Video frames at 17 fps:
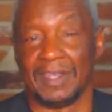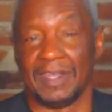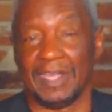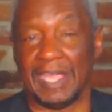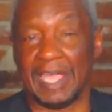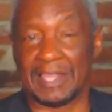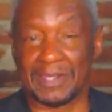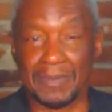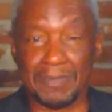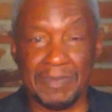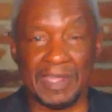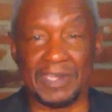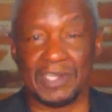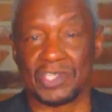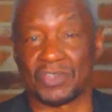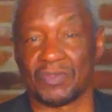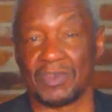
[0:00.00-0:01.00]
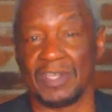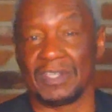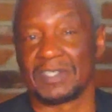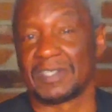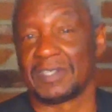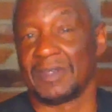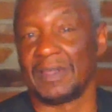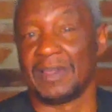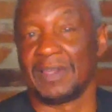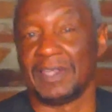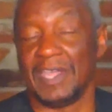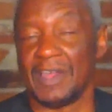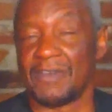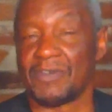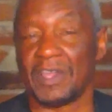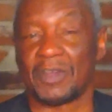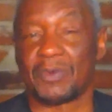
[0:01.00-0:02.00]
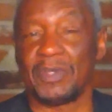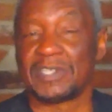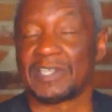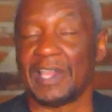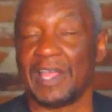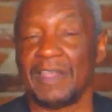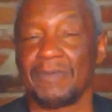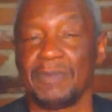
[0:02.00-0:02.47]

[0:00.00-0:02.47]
at the ministries, Ever Increasing Life